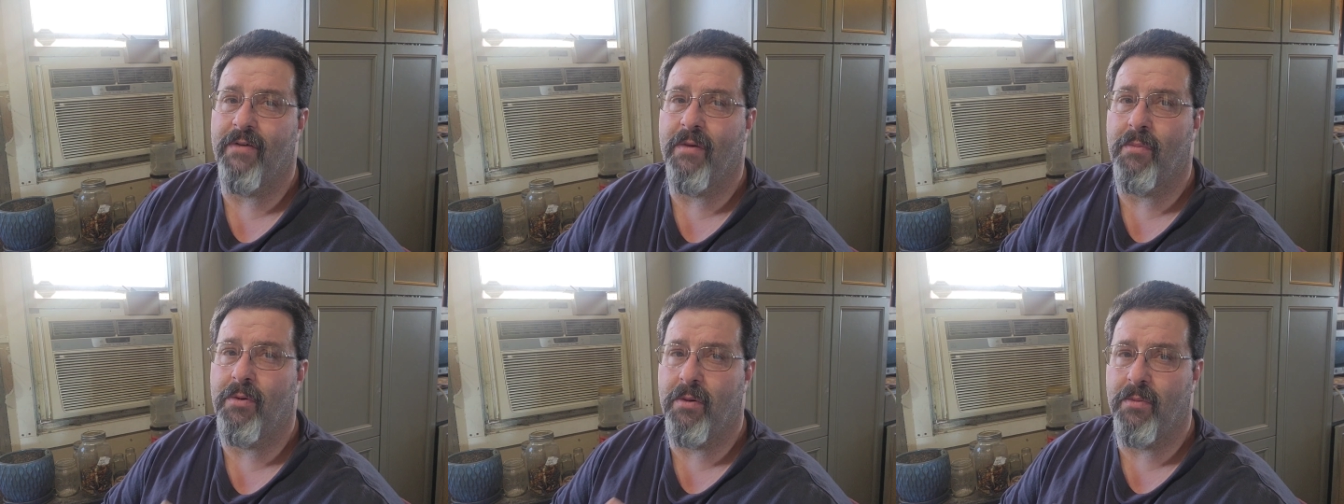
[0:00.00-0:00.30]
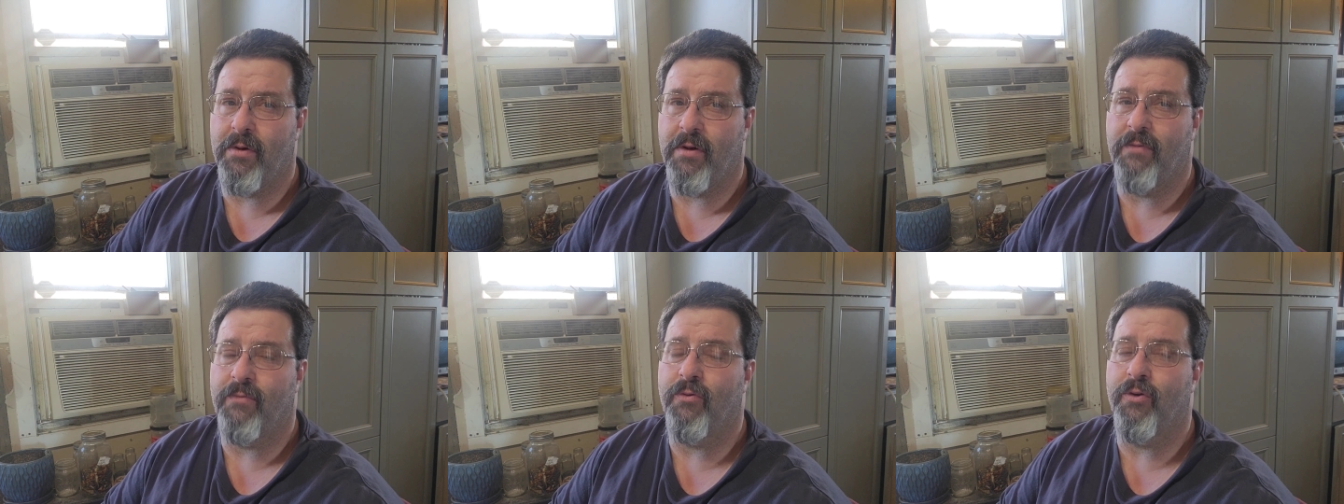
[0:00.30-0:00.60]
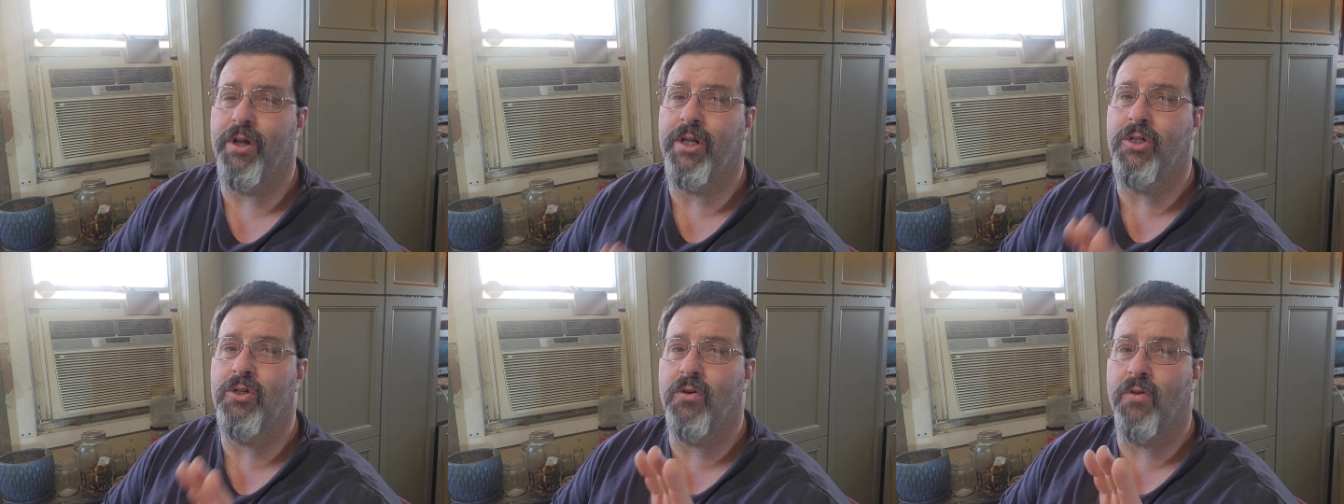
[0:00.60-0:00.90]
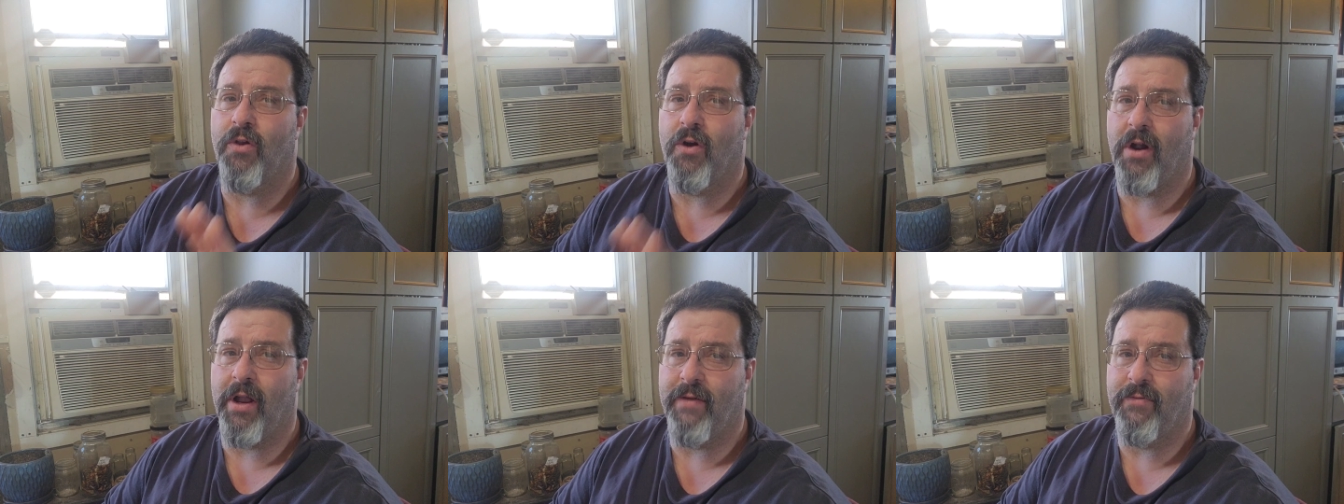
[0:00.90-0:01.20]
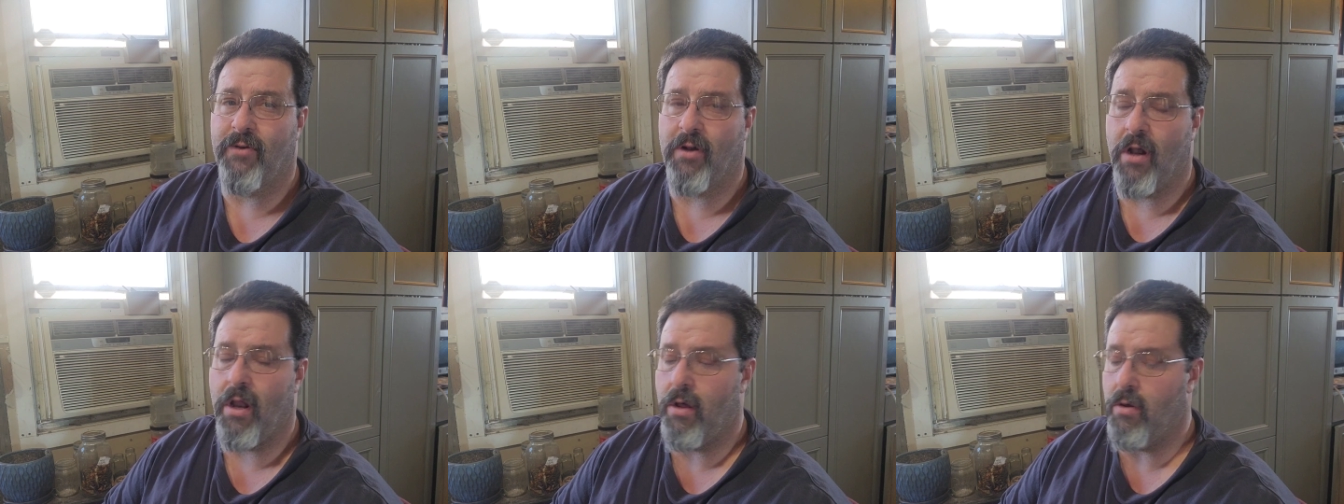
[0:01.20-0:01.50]
I put them in the freezer, they're
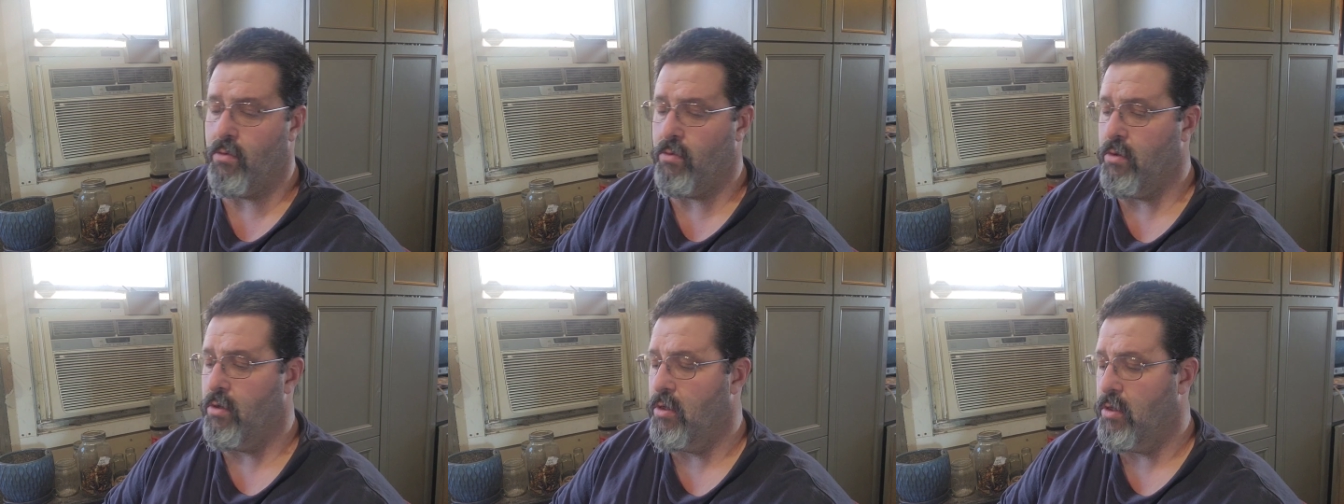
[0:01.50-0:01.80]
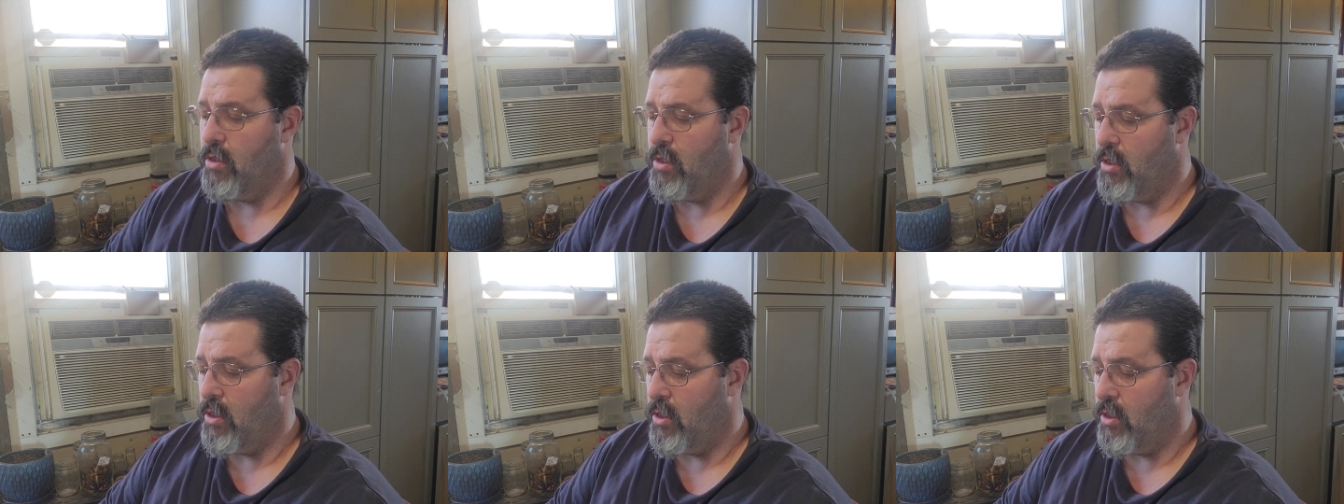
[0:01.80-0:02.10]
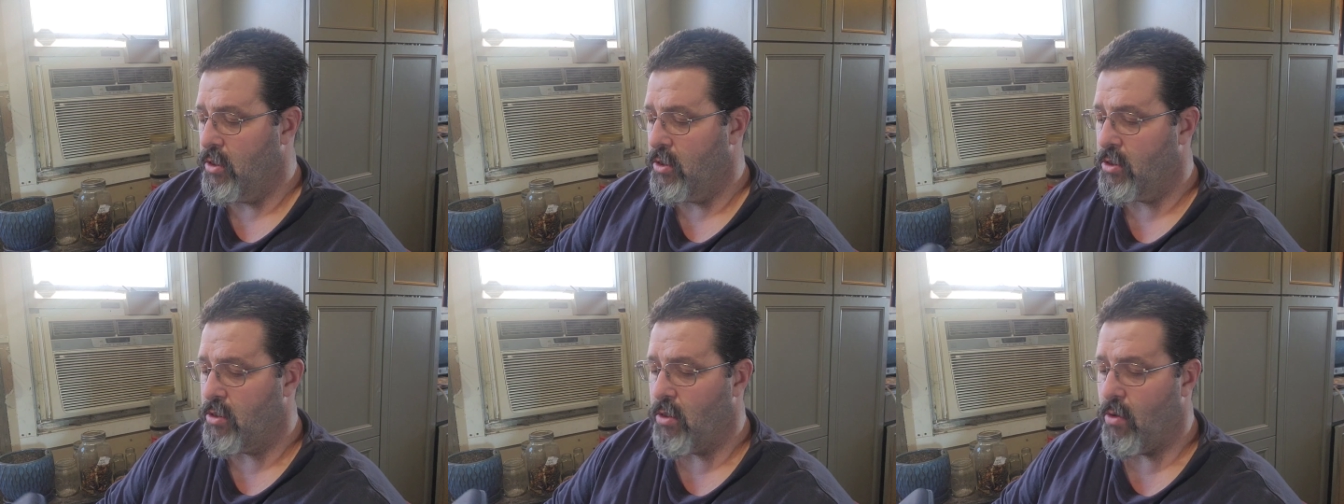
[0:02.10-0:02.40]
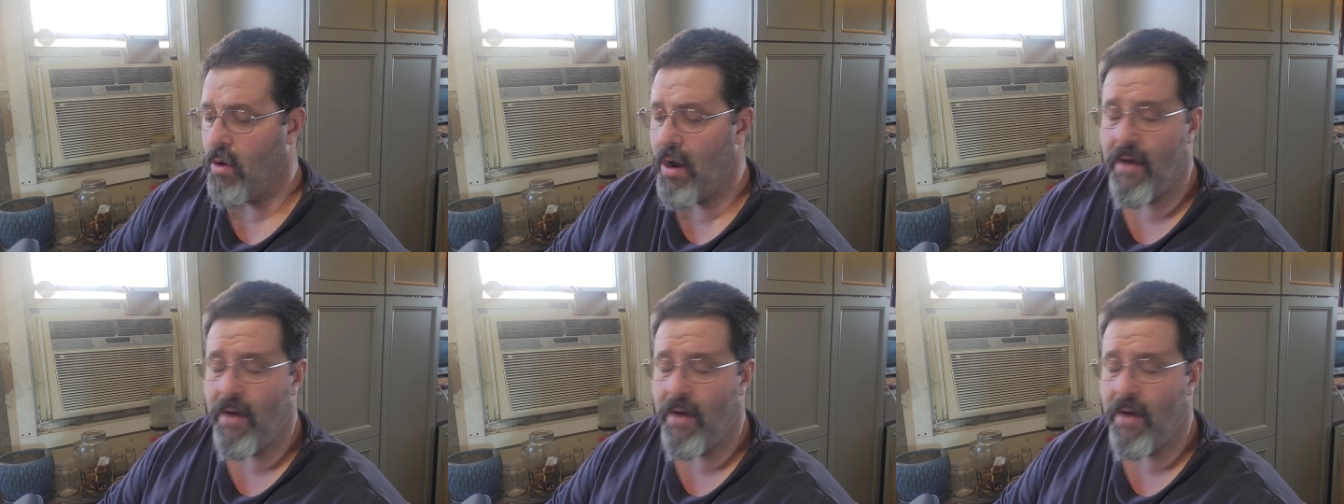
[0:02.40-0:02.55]
left alone. So